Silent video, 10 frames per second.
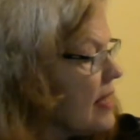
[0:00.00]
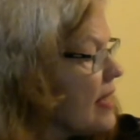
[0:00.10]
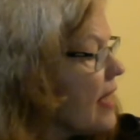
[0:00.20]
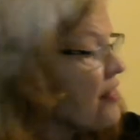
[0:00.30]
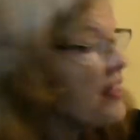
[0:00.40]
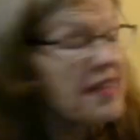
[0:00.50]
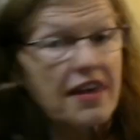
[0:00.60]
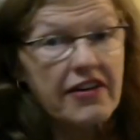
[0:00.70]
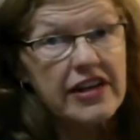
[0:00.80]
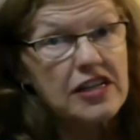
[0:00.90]
I think
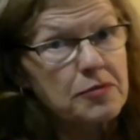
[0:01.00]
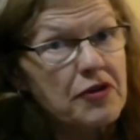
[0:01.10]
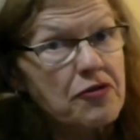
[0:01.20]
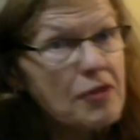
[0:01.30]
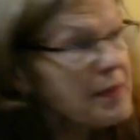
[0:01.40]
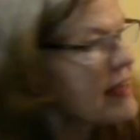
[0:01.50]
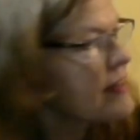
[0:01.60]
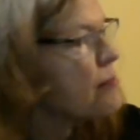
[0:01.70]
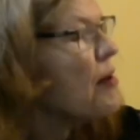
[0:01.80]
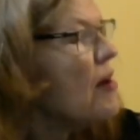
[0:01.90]
they're going to be ripping
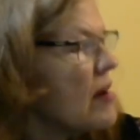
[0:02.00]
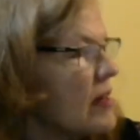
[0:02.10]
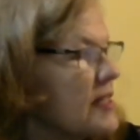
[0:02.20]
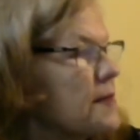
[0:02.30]
it apart.